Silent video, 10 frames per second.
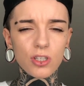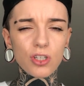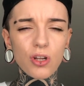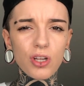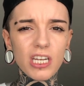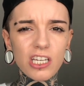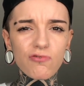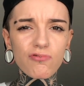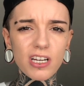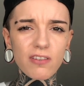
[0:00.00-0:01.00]
So you need to
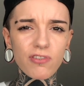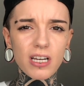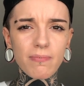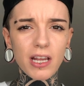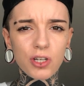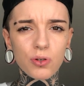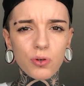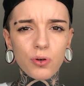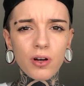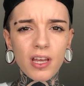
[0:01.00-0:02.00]
really, really make
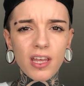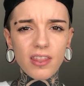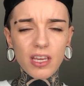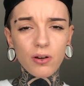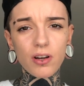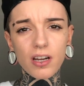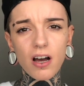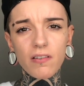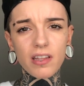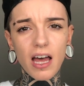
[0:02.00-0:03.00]
sure that you're looking
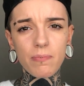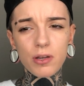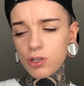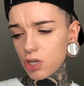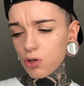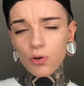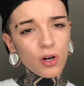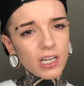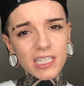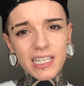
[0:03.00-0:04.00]
after that, because you're not
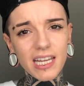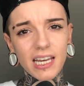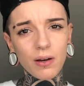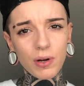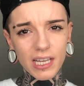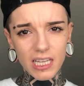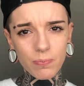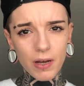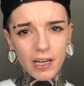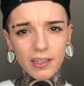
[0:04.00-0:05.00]
going to see it when it gets
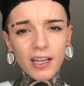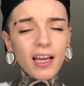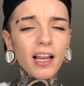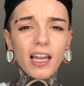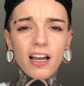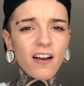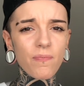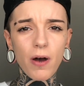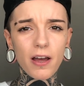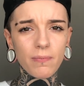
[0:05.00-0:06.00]
burnt. Like, I've
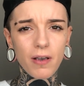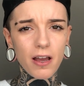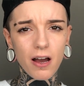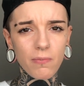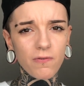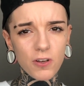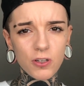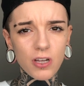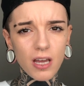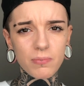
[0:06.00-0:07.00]
burnt my arm a few
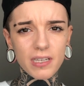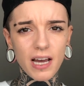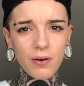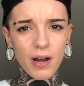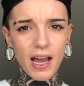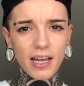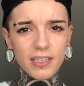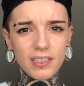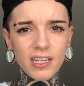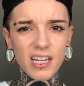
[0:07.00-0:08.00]
times now,
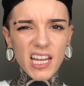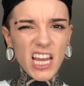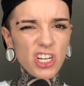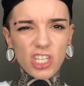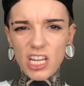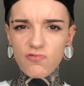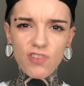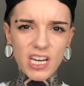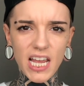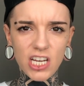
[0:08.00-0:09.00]
and it just gets
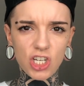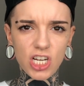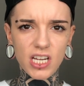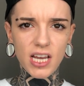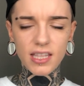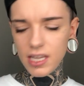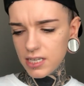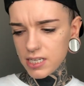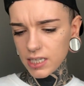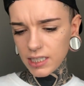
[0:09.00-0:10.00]
really itchy, and then
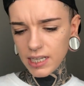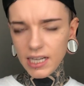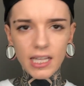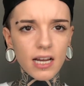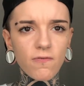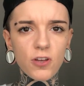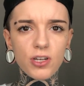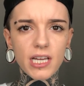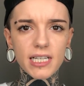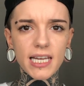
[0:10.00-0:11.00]
suddenly a few
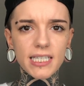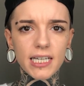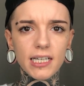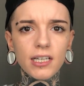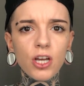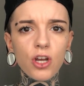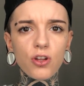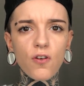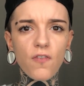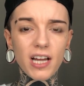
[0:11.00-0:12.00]
days later
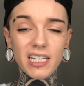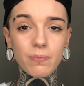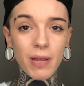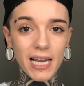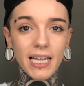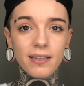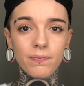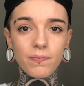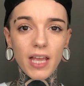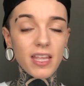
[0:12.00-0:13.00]
you'll find it's peeling,
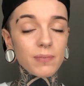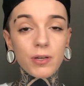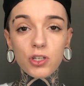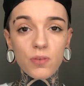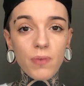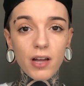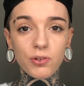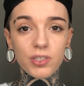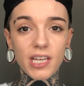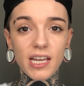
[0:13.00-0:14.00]
and that's because you burnt your
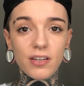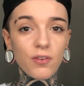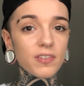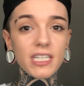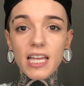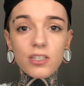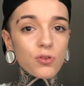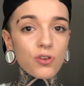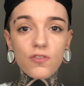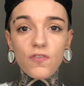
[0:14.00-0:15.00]
skin, and obviously that's not
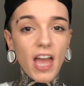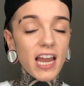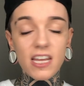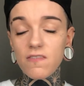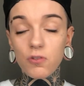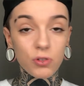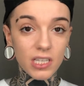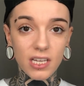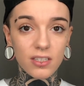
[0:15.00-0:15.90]
good for any of your skin.